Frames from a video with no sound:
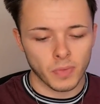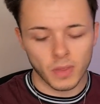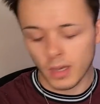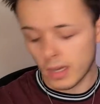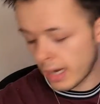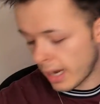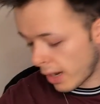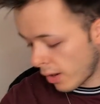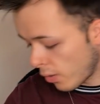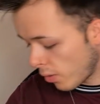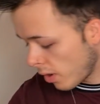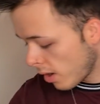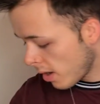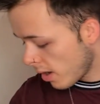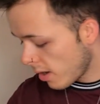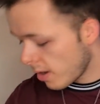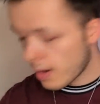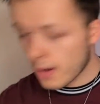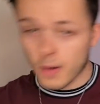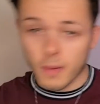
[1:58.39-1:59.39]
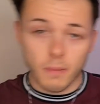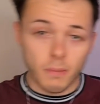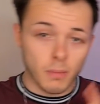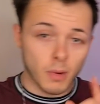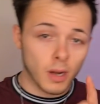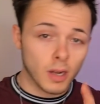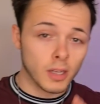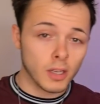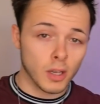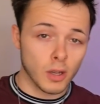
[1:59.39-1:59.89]
Now,
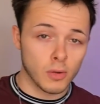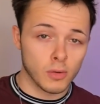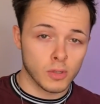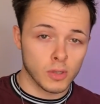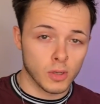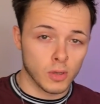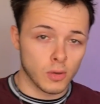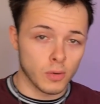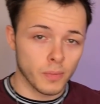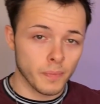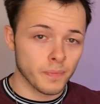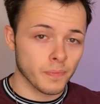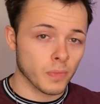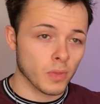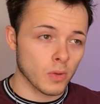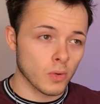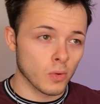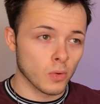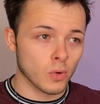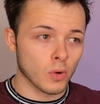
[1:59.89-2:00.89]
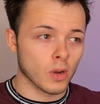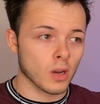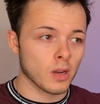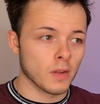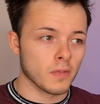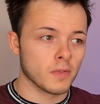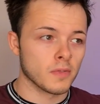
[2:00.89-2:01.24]
my go-to, or kind of